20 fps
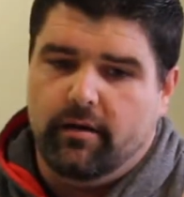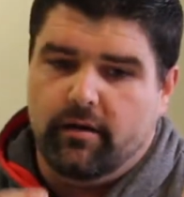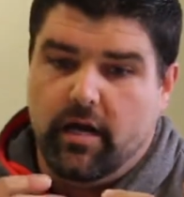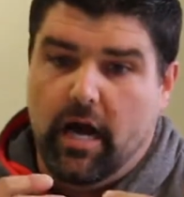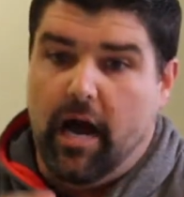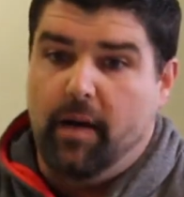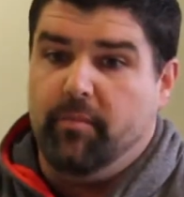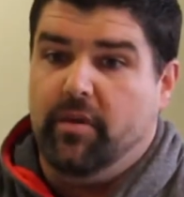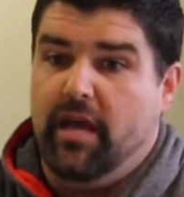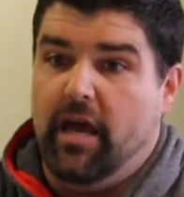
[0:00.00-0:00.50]

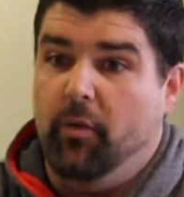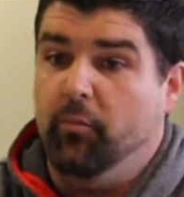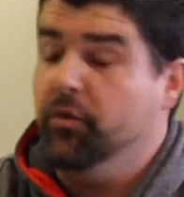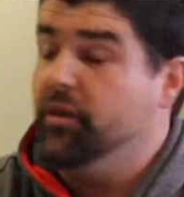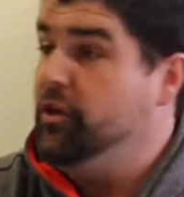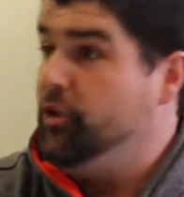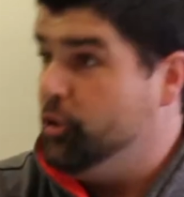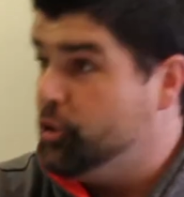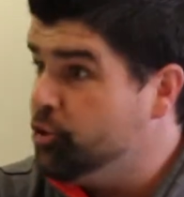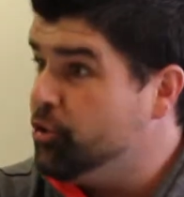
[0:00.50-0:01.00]
got me help
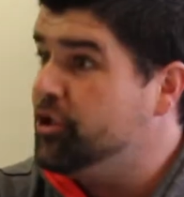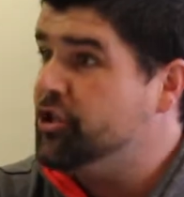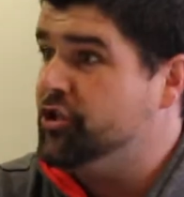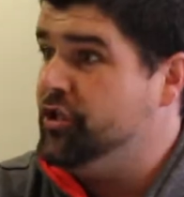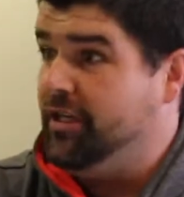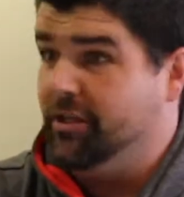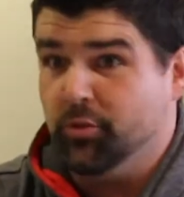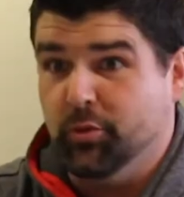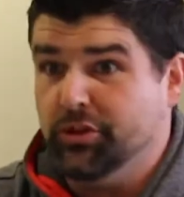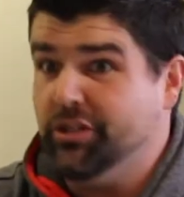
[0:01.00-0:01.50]
with a
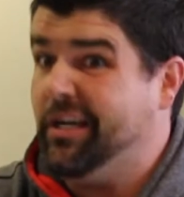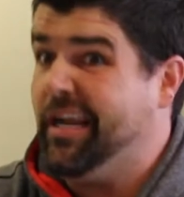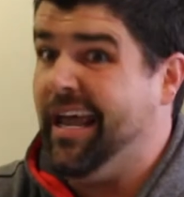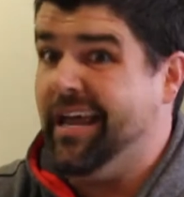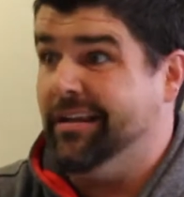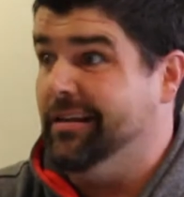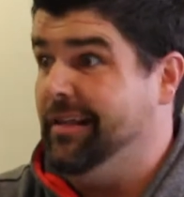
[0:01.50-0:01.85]
nutritionist, which again,